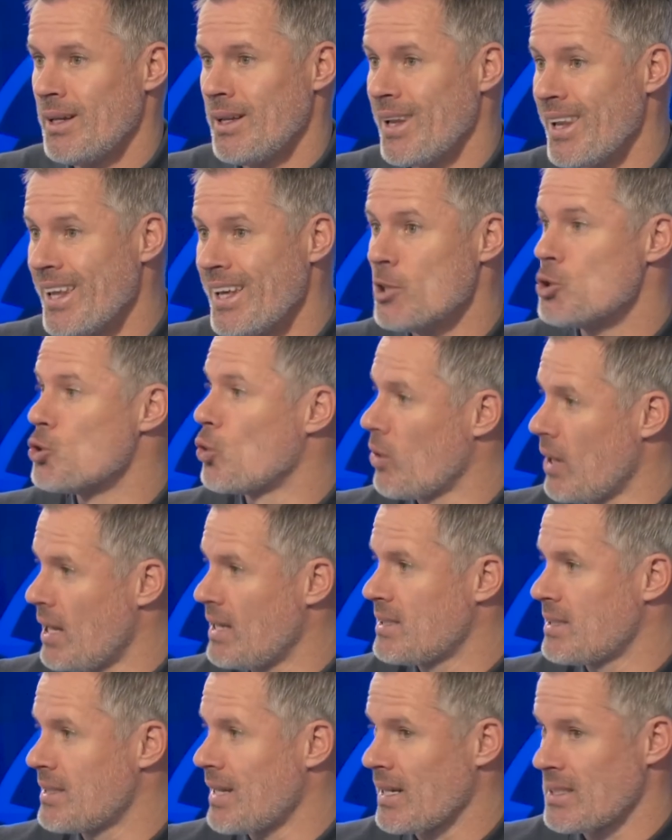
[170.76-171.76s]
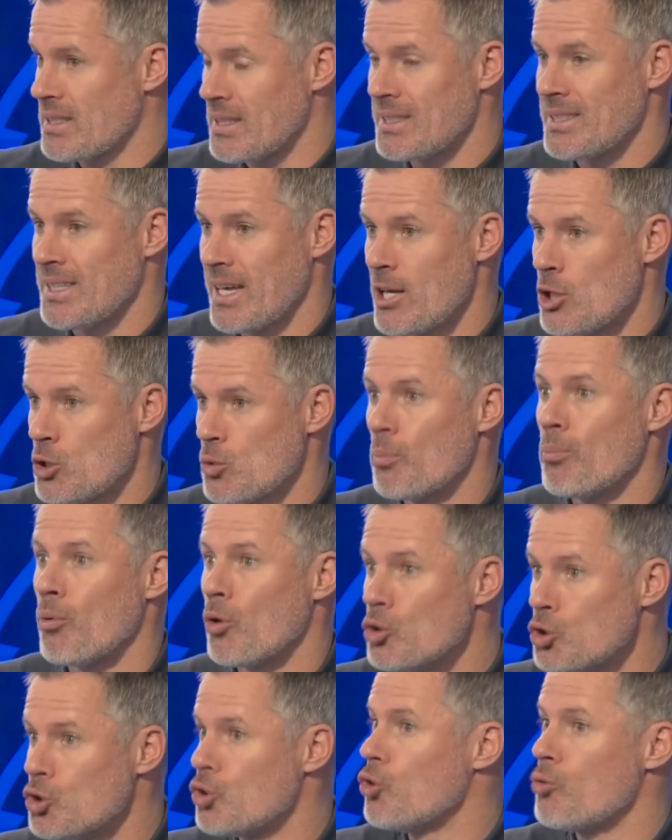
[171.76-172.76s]
Leeds or Leicester actually take to
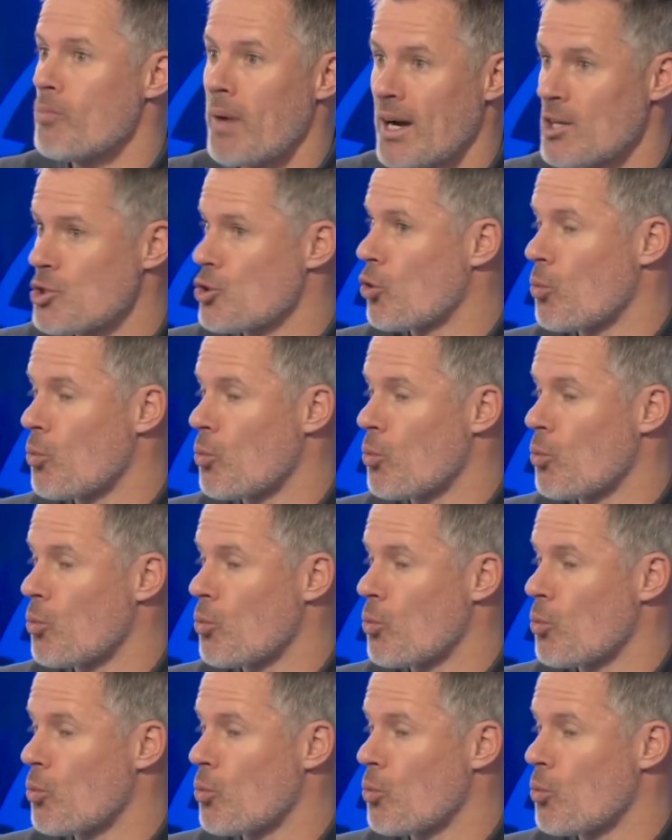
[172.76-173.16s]
appoint a new manager,